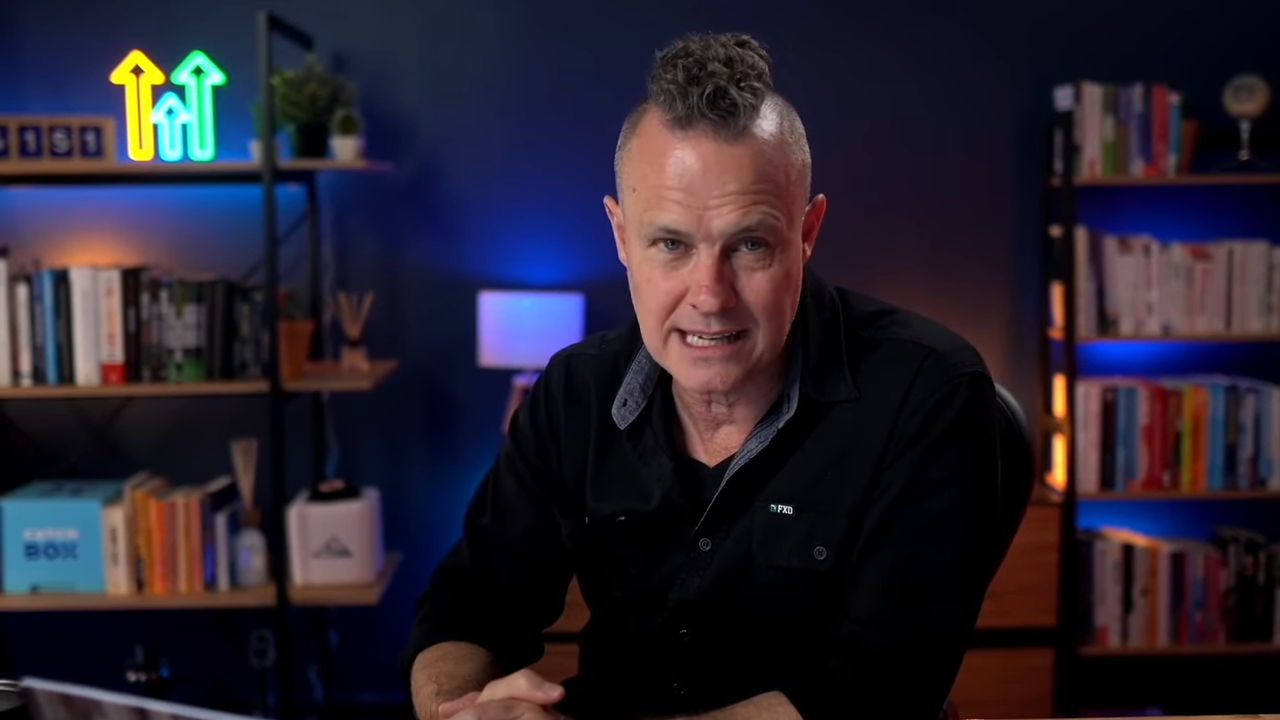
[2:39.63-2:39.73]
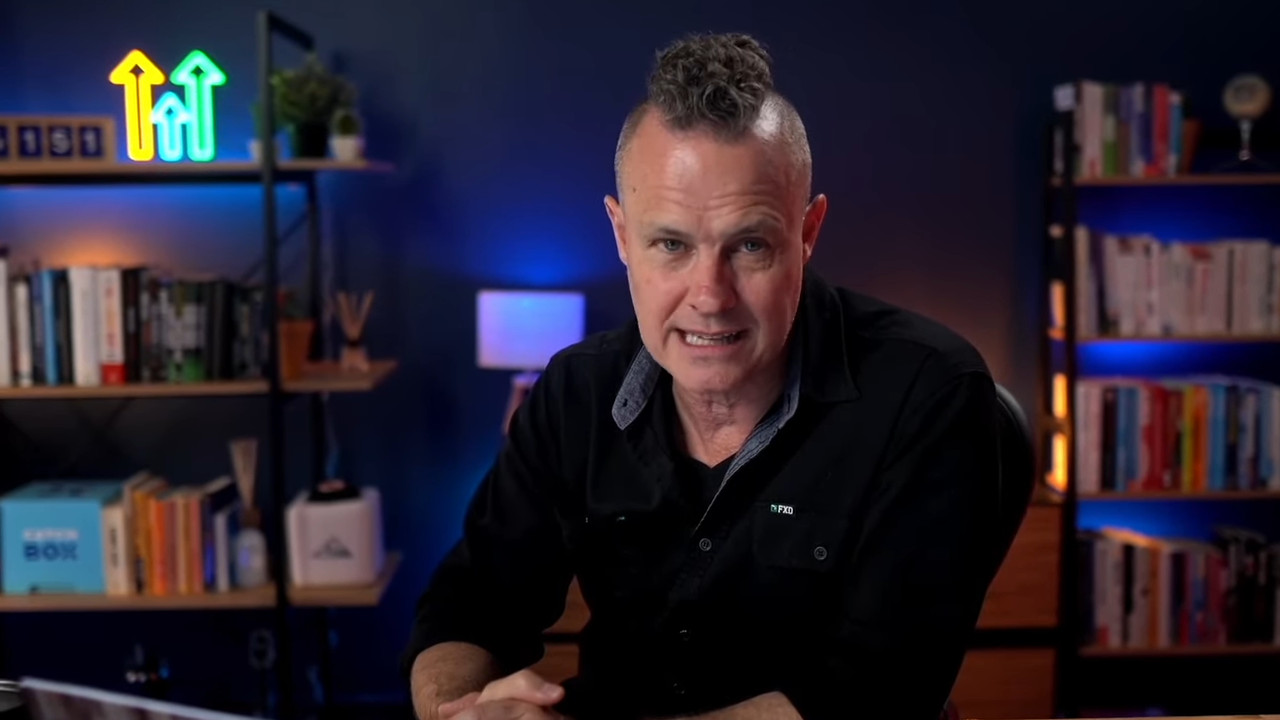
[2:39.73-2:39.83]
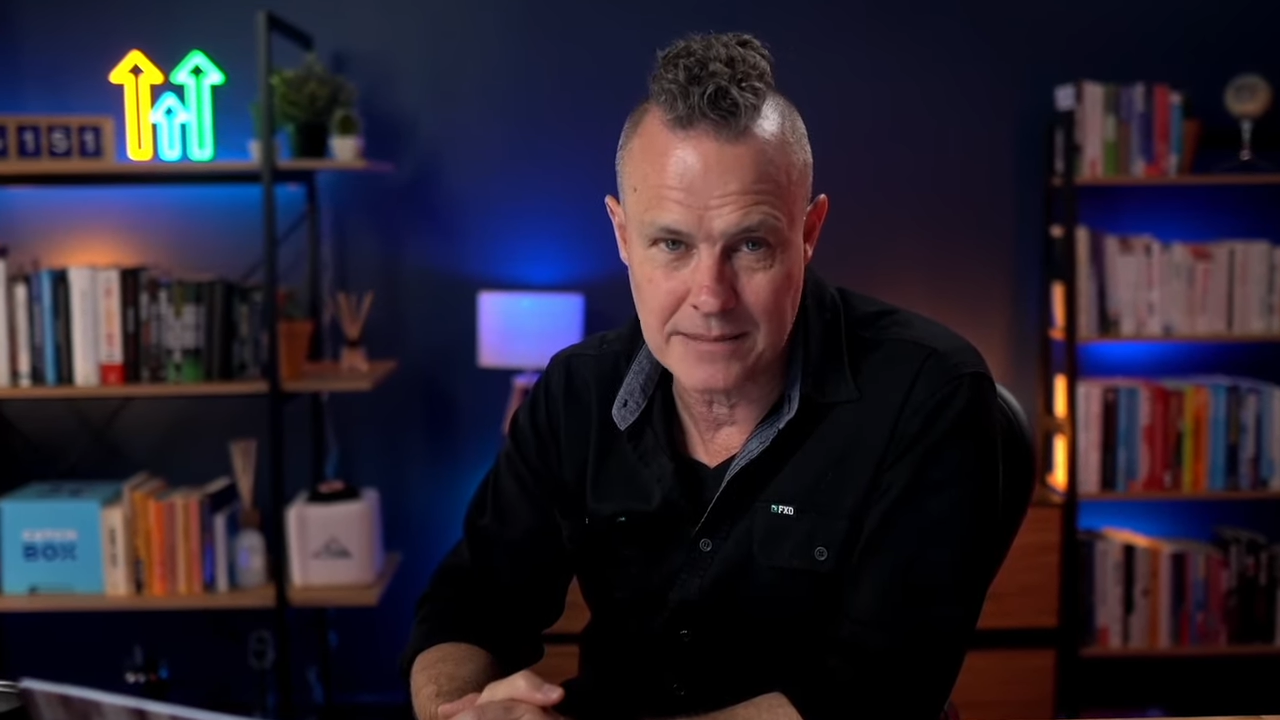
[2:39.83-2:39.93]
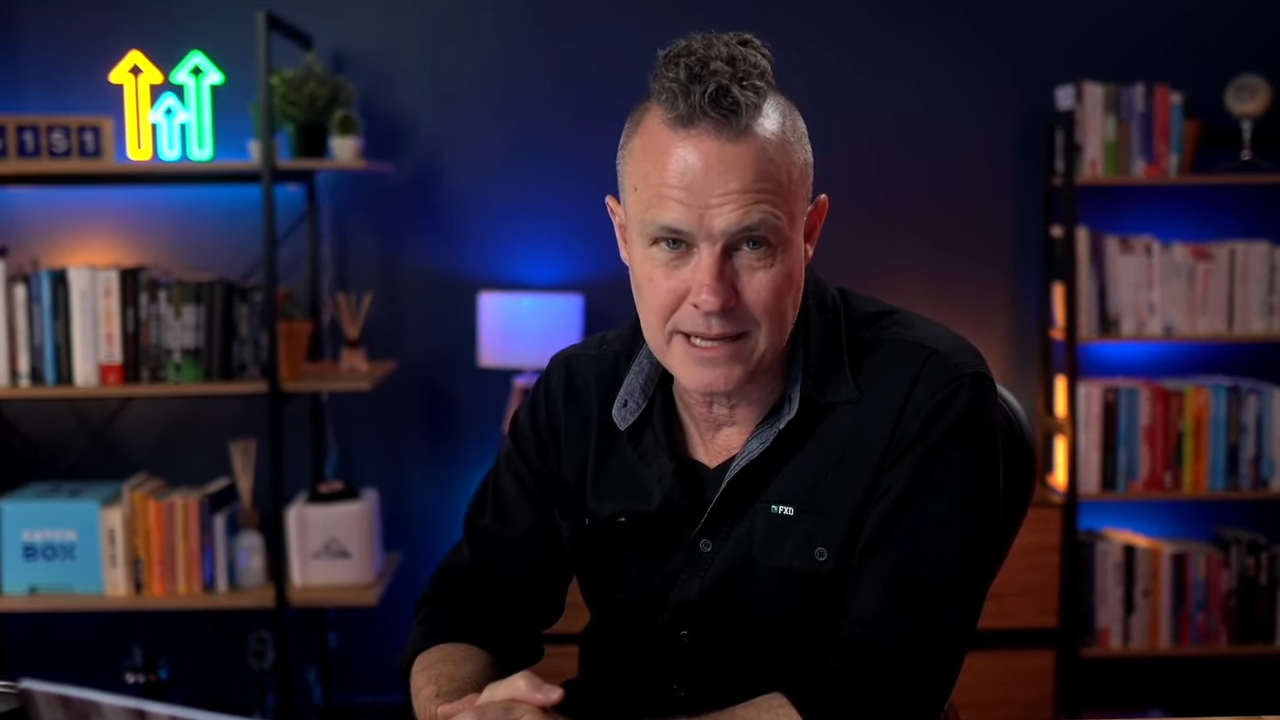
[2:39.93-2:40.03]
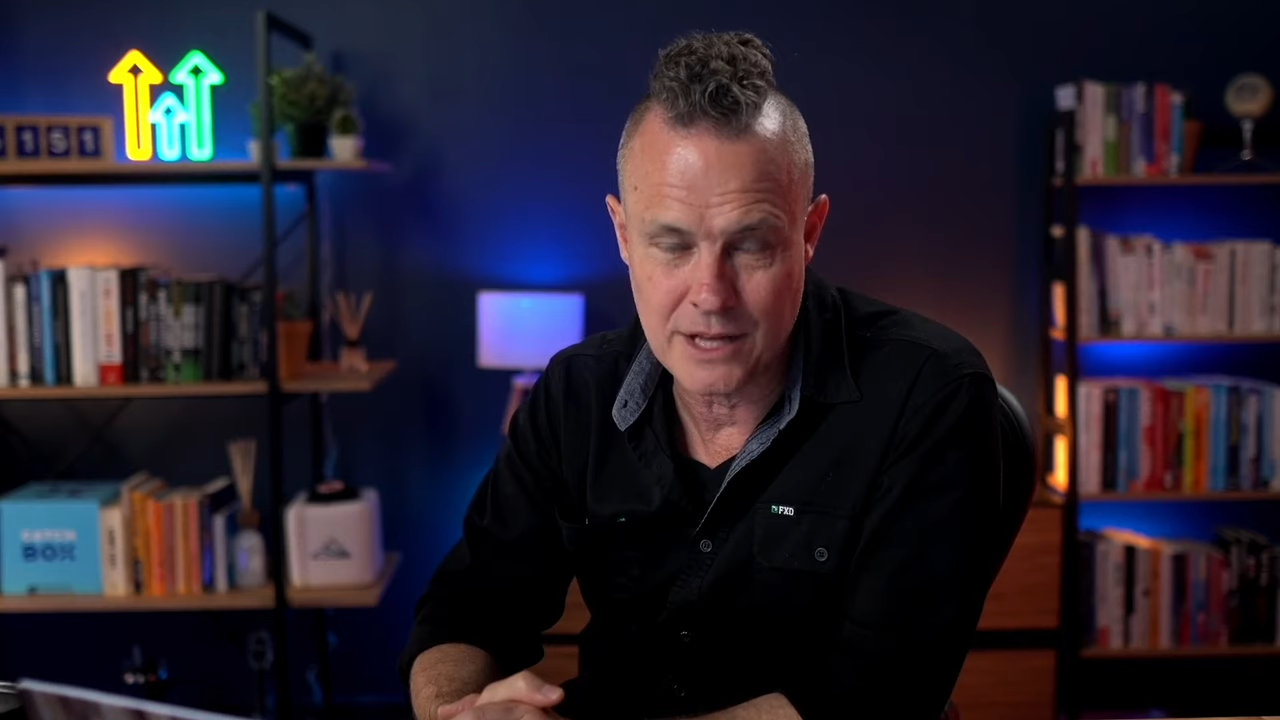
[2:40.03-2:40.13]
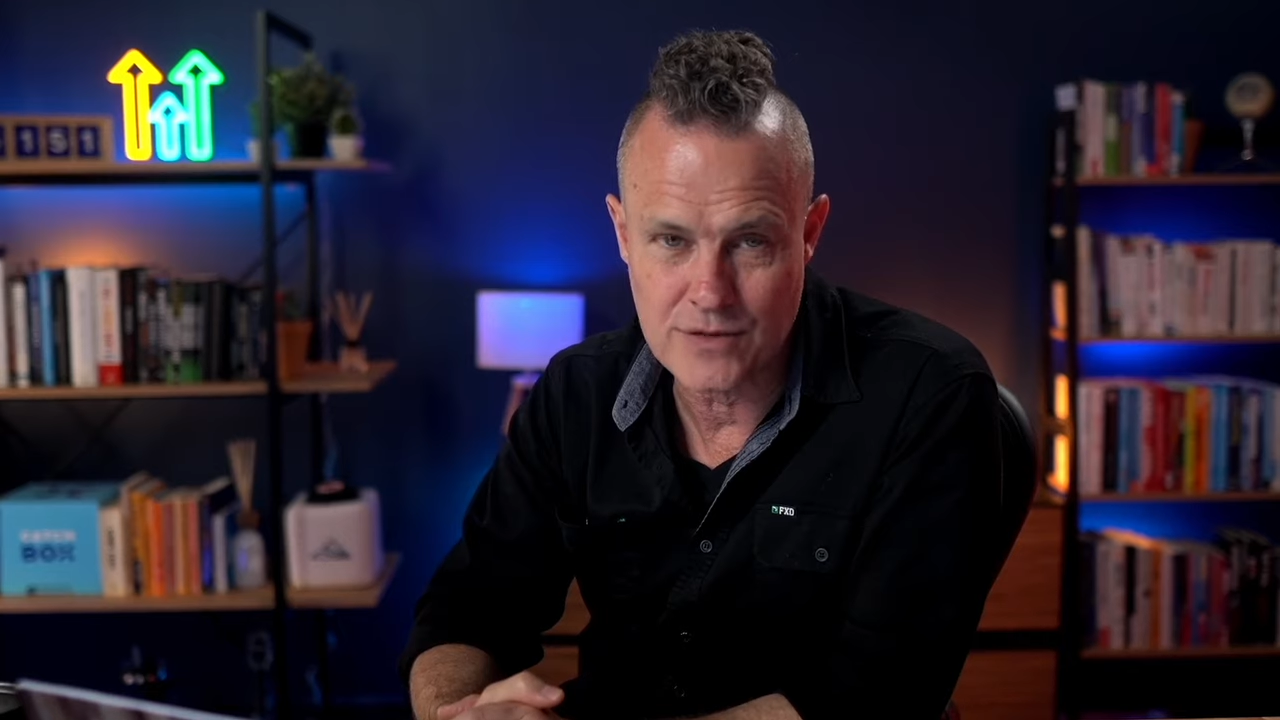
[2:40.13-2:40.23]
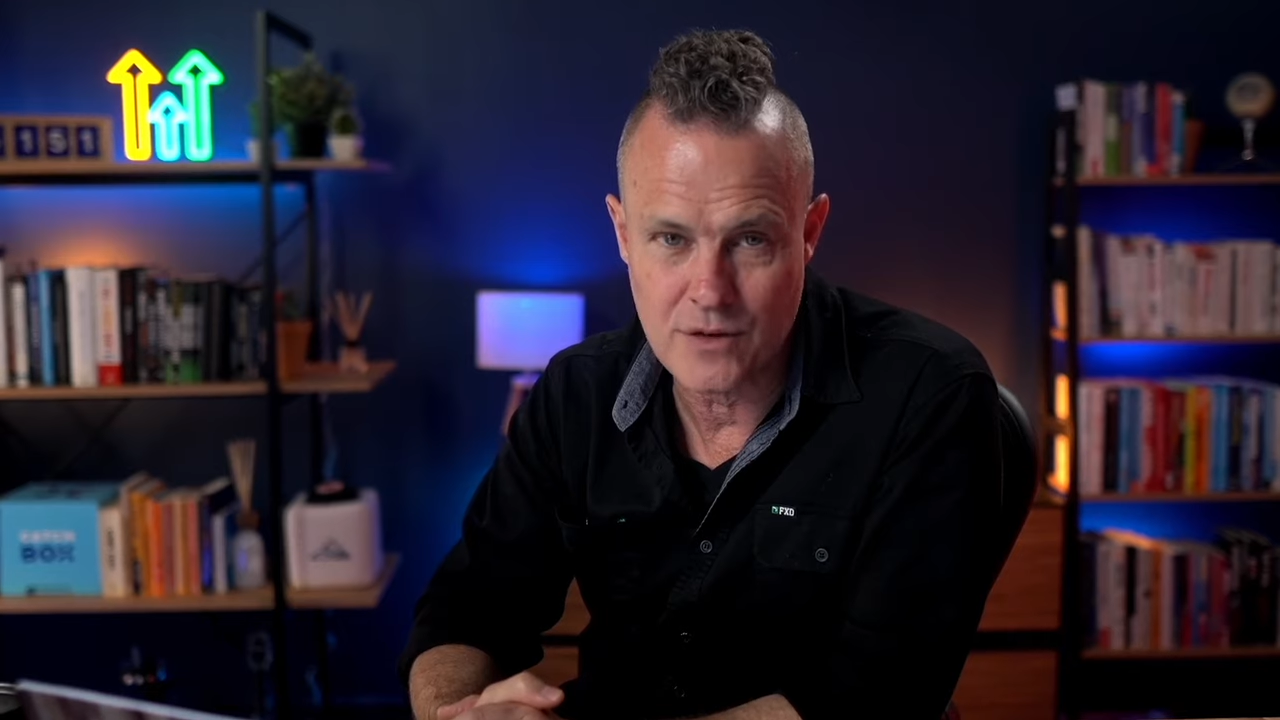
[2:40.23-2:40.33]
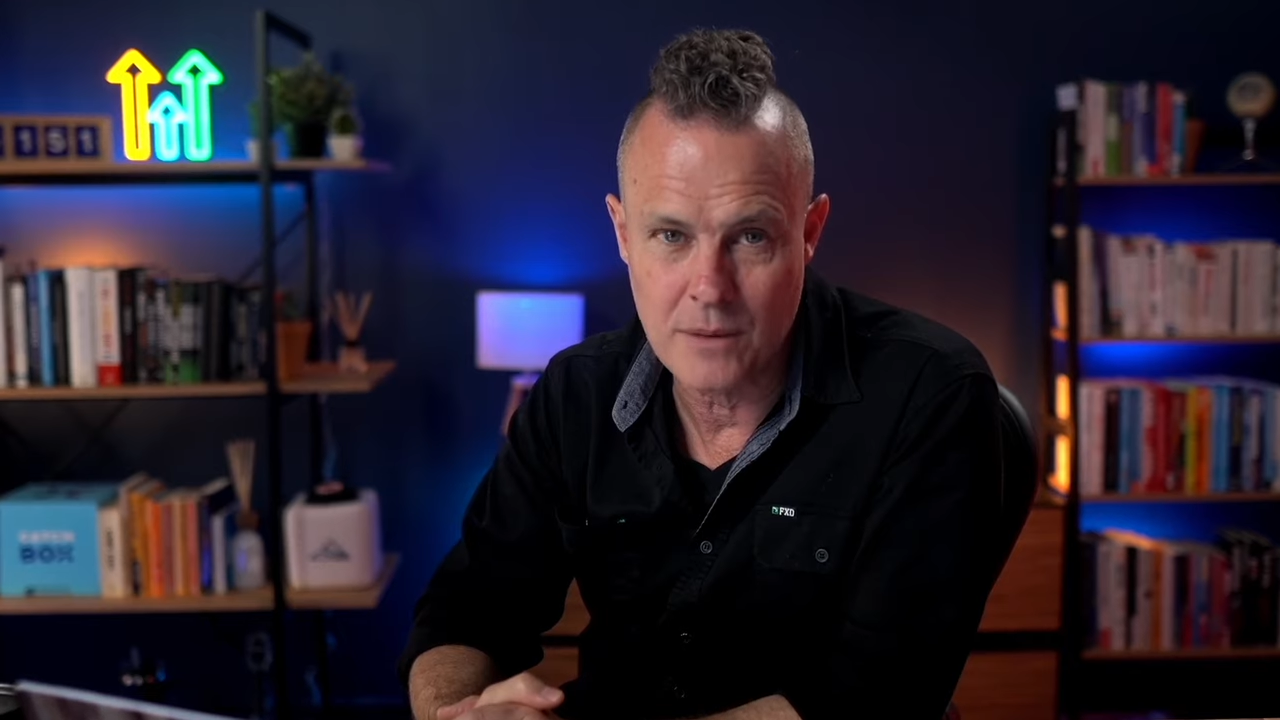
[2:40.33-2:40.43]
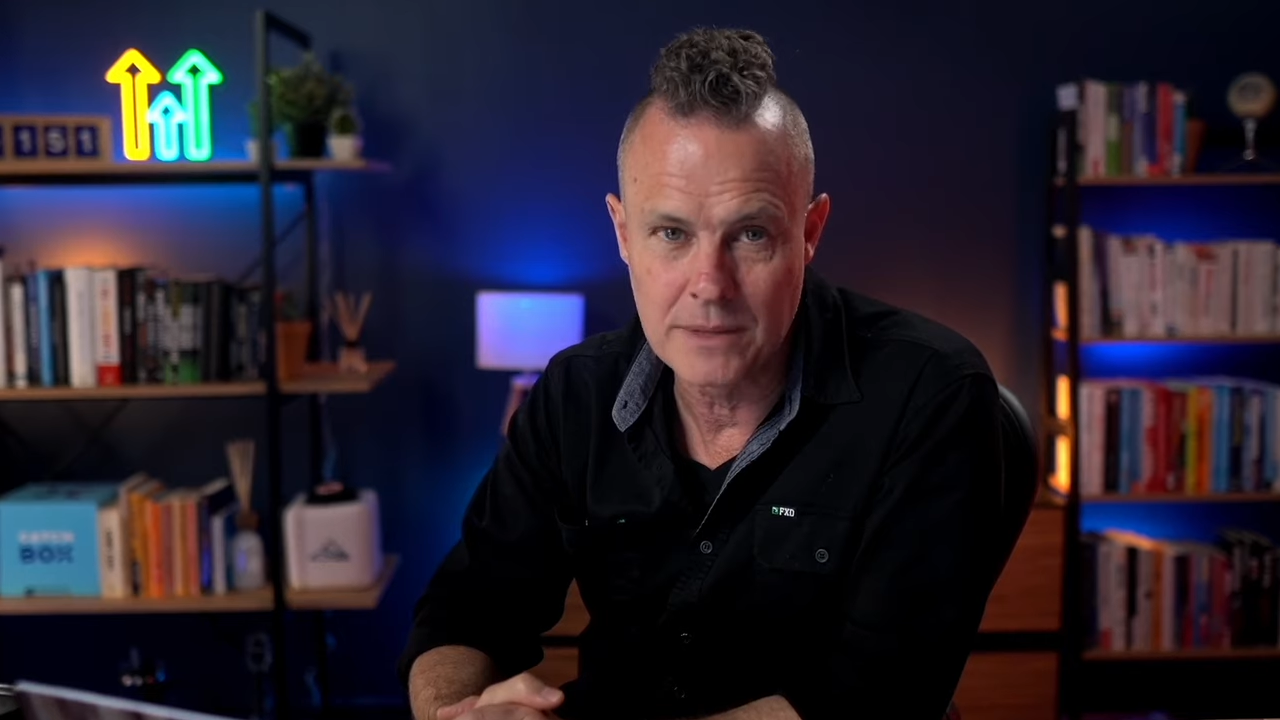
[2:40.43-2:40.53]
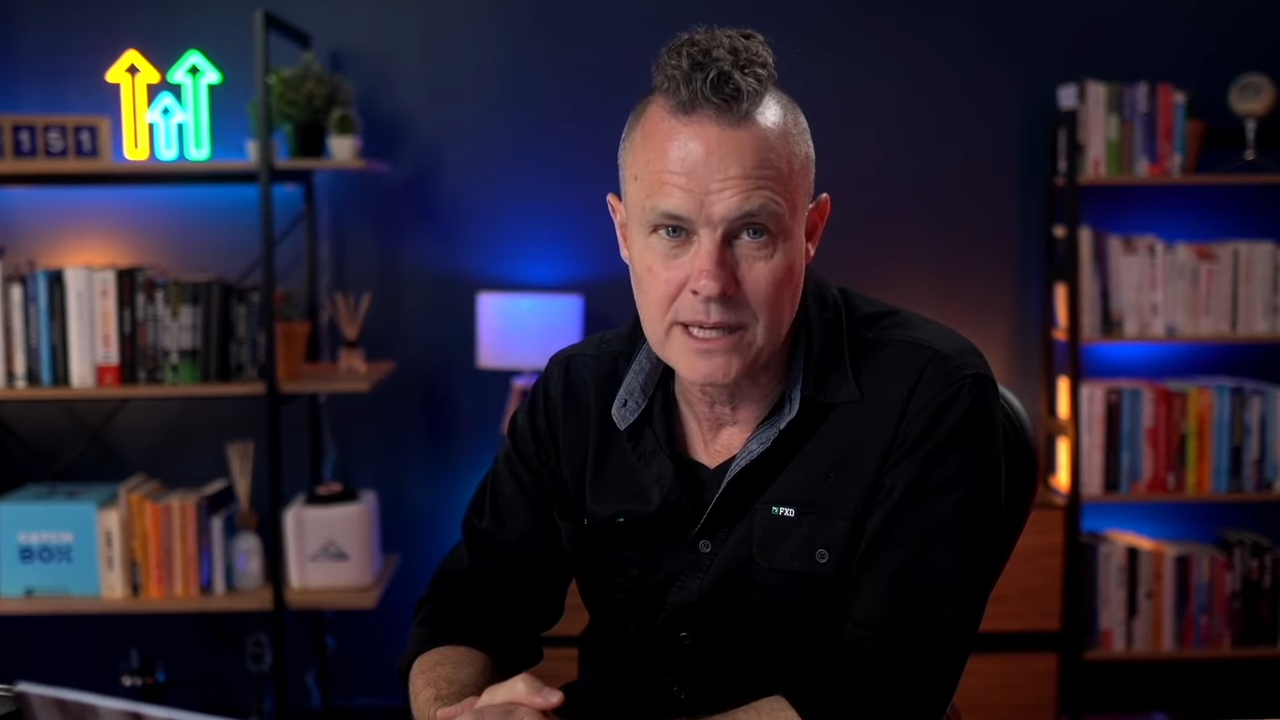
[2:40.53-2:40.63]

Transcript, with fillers: emails from,